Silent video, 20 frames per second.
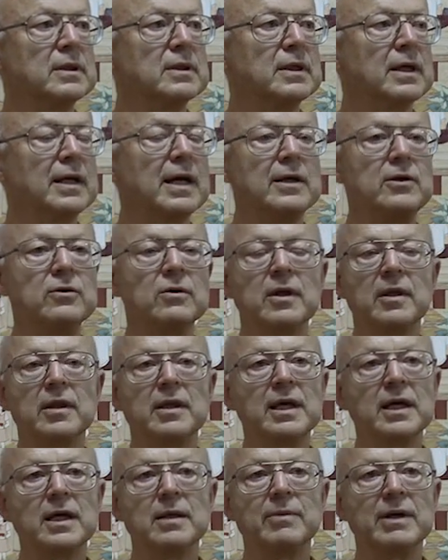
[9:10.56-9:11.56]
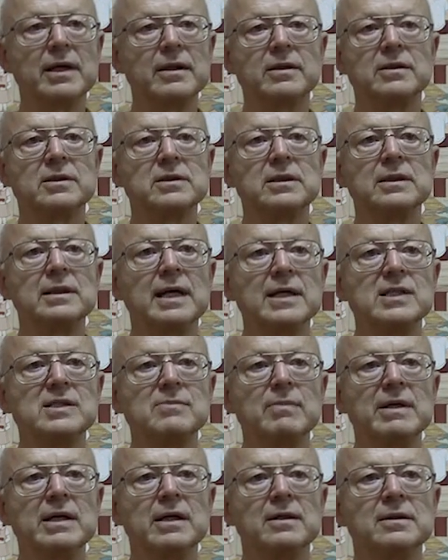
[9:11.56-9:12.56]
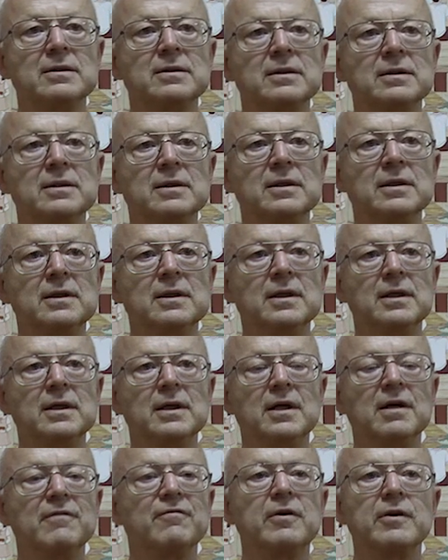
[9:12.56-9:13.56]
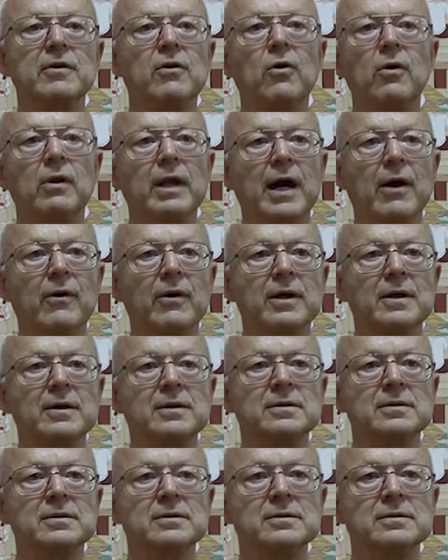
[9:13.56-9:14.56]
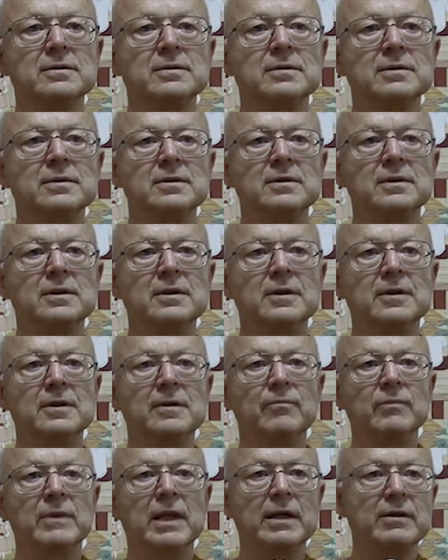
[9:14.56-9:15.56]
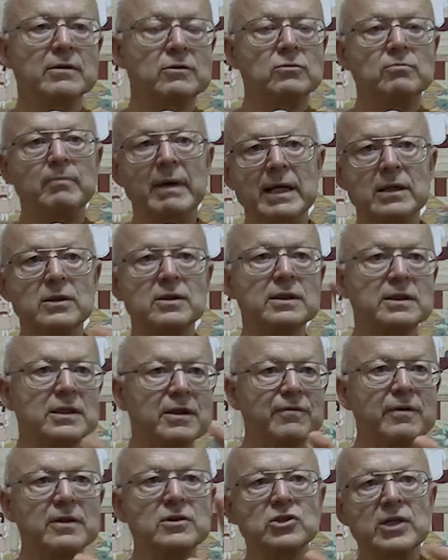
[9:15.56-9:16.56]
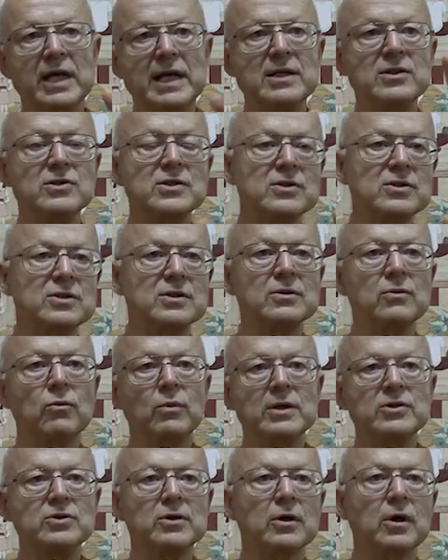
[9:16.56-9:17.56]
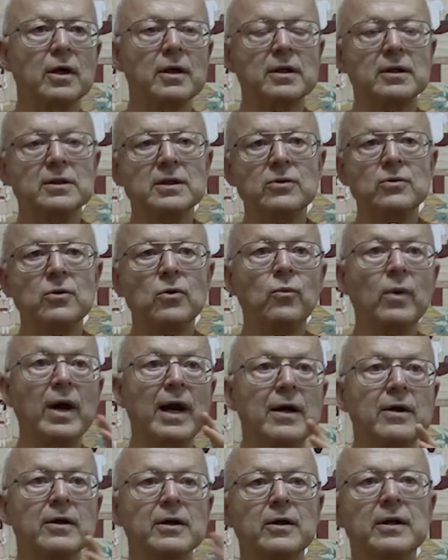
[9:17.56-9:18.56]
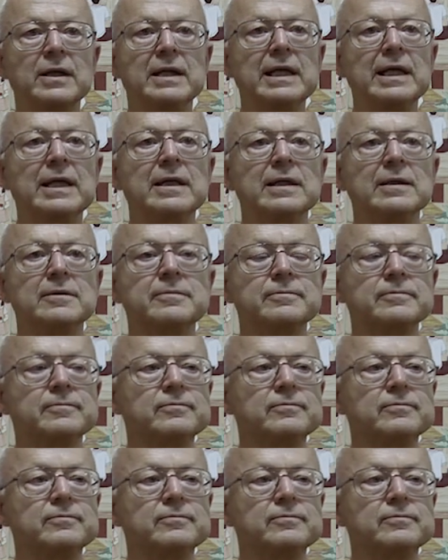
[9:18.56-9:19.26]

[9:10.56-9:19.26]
Again, you can think about tonight's meal for the whole hour and make different changes to what you're going to do, where you're going to eat it.